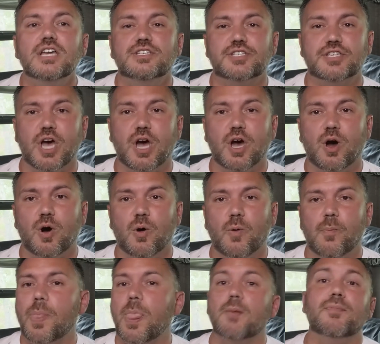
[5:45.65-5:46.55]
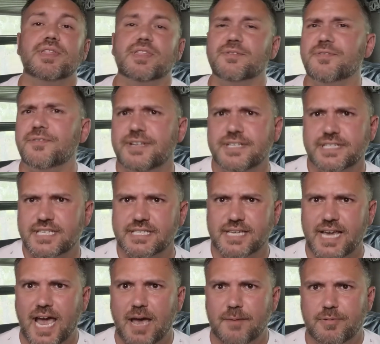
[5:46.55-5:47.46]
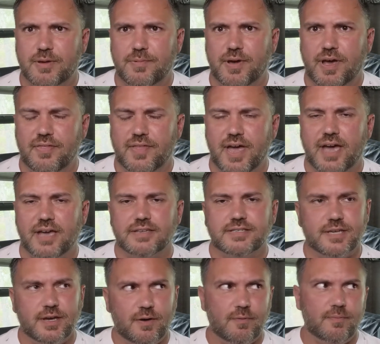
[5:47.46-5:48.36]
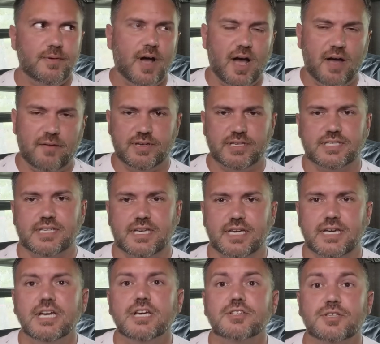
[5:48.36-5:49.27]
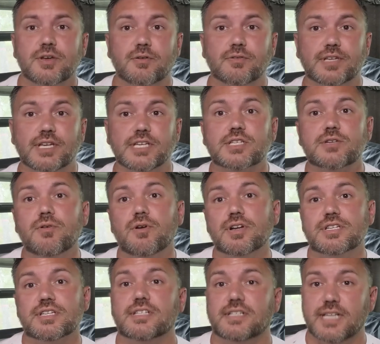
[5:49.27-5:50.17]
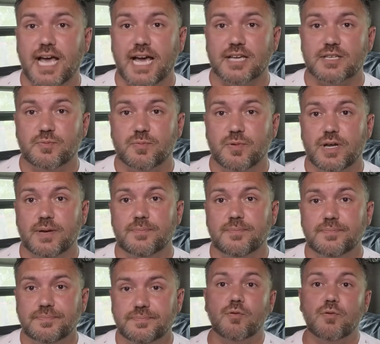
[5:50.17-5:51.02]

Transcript: So, but the defense isn't happy about that. So obviously, so let's go on to the last one.